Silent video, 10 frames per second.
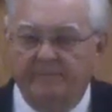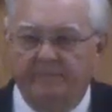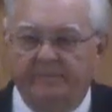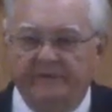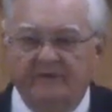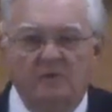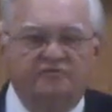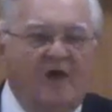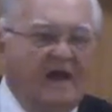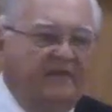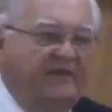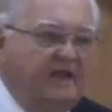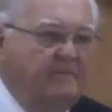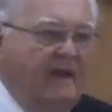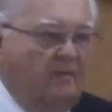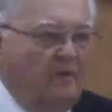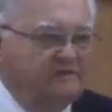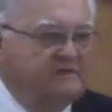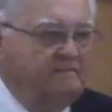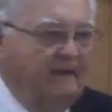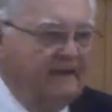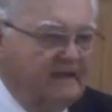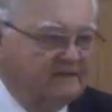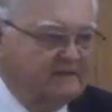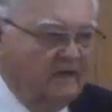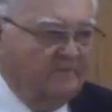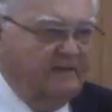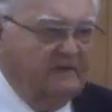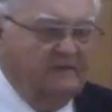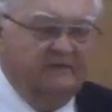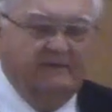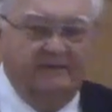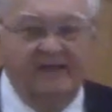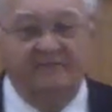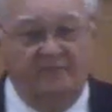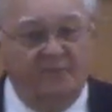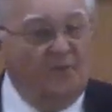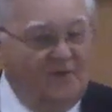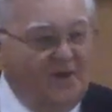But don't try to think about what somebody else ought to be doing, even though they ought